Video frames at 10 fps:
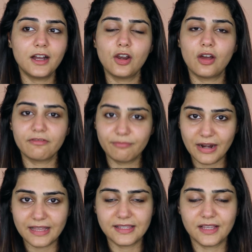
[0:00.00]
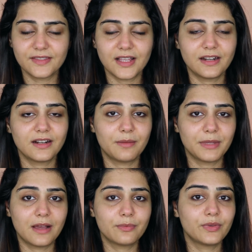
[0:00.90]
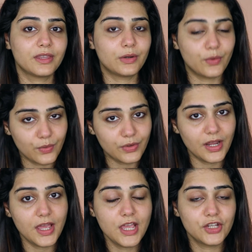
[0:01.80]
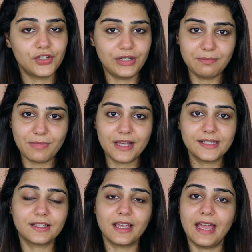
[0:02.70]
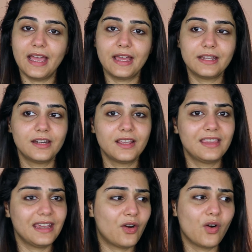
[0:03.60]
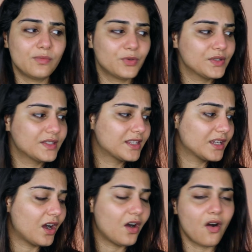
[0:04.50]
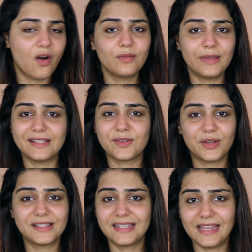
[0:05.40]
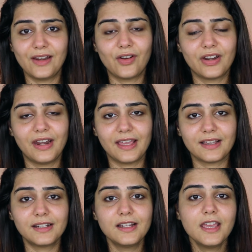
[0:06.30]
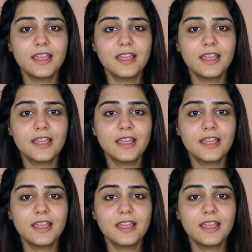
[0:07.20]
A lot of brands have started coming up with their own sheet mask, and they're almost always on sale on nykaa.